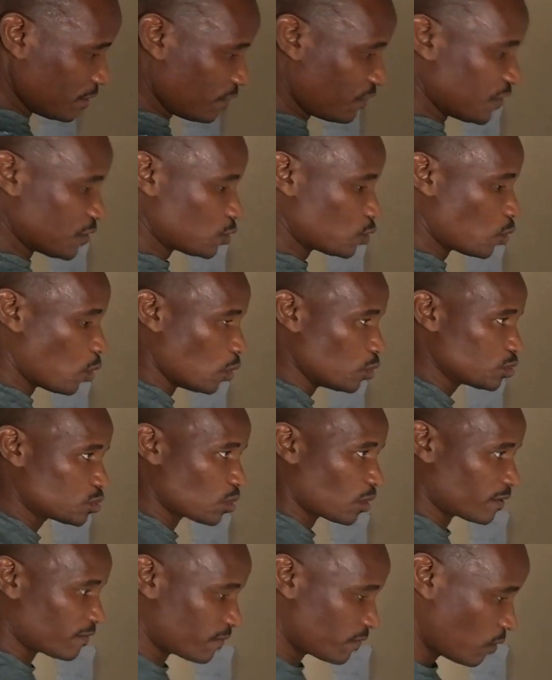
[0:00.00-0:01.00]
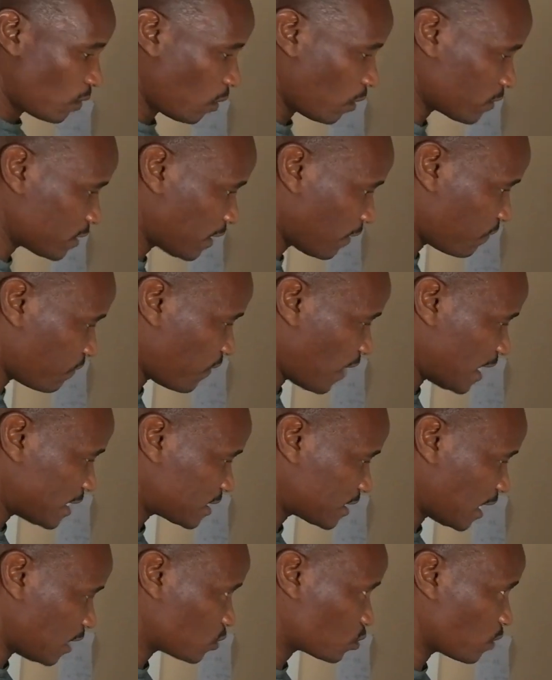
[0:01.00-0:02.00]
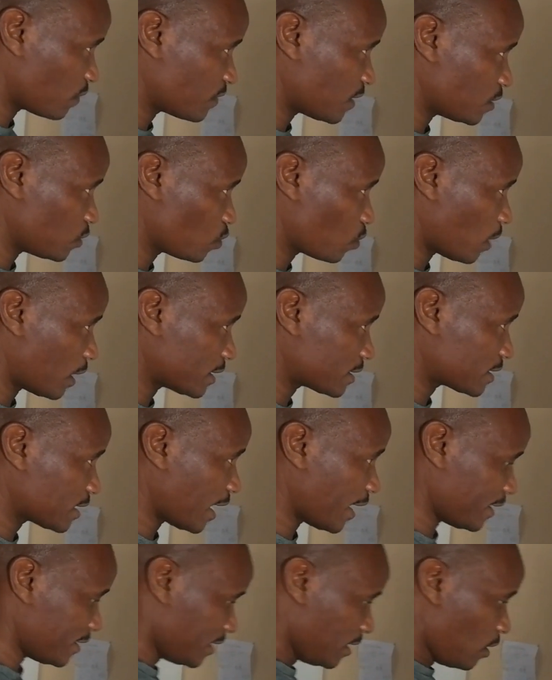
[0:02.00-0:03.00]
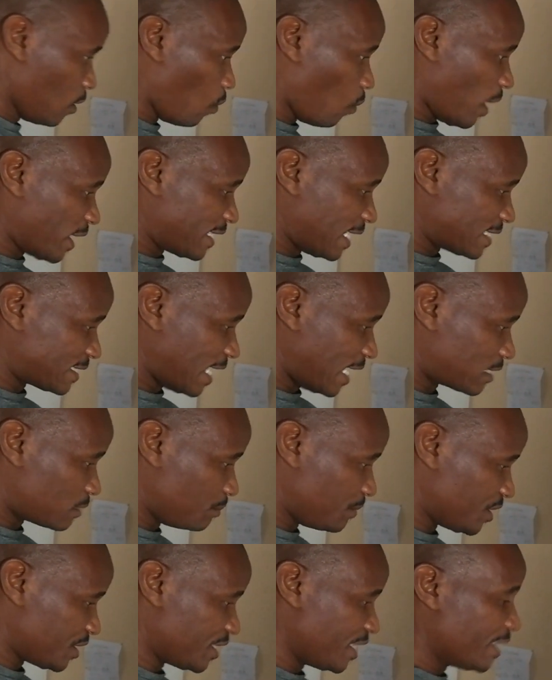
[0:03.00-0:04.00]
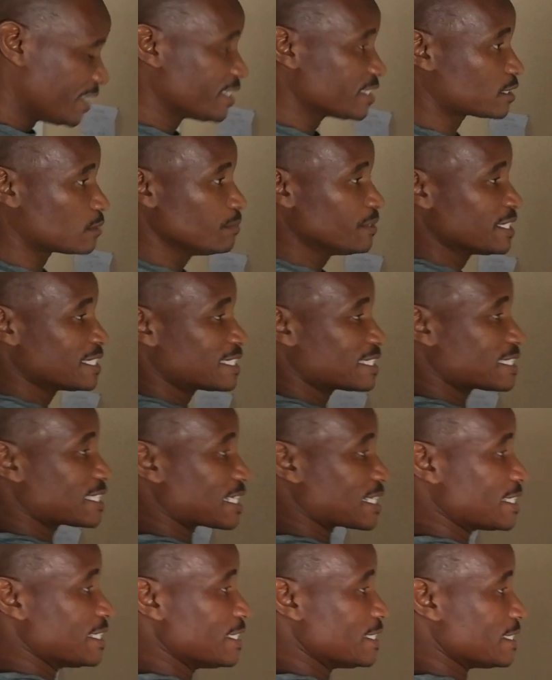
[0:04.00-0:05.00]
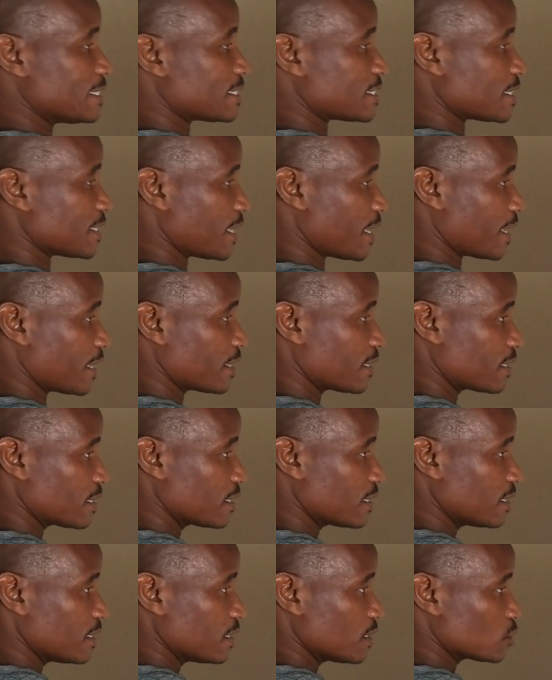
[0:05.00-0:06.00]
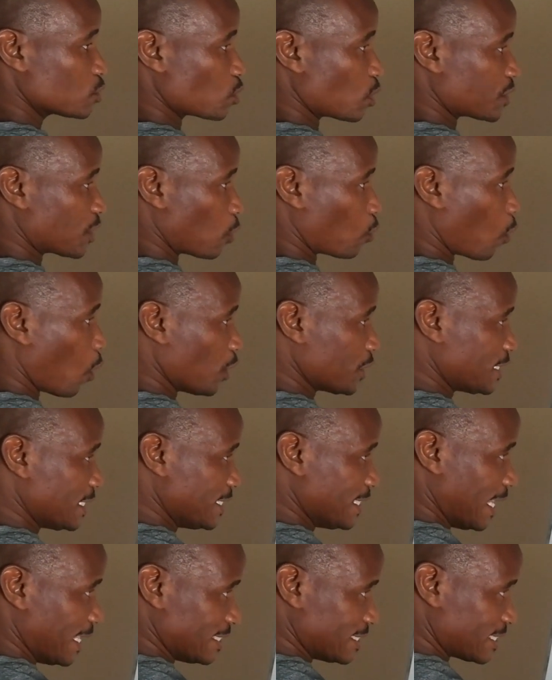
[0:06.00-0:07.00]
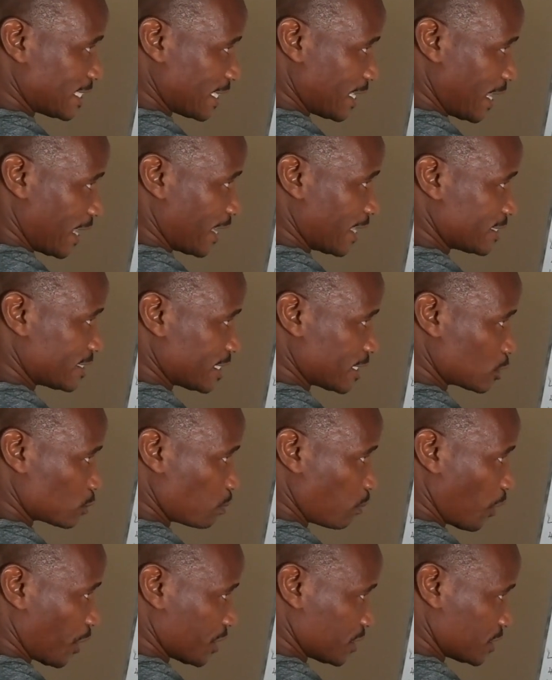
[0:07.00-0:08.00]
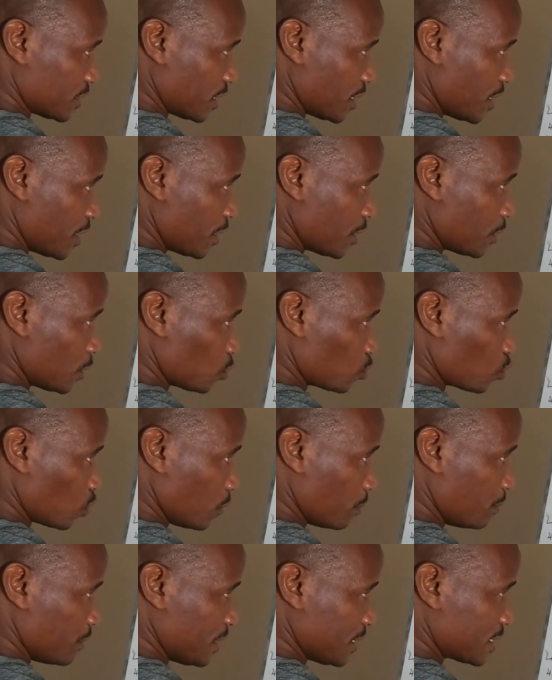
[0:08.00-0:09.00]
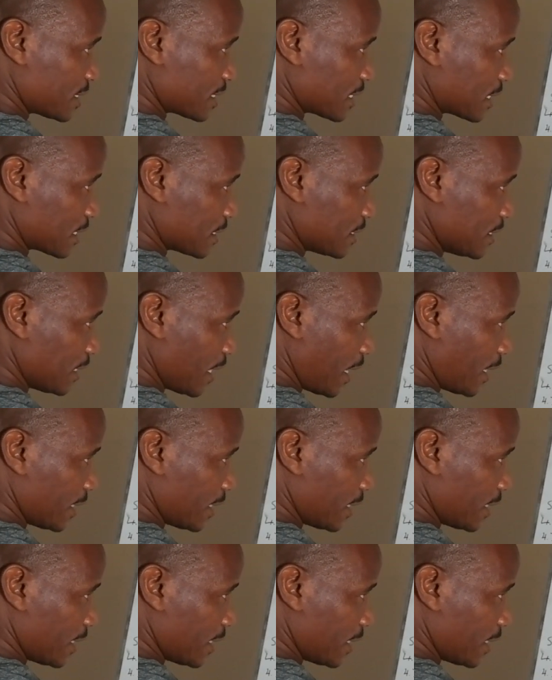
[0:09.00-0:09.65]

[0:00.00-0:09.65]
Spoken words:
if it goes on the far side of the equal side. What does that mean? It means 3 is here. So the coordinates here at this point, it will be 3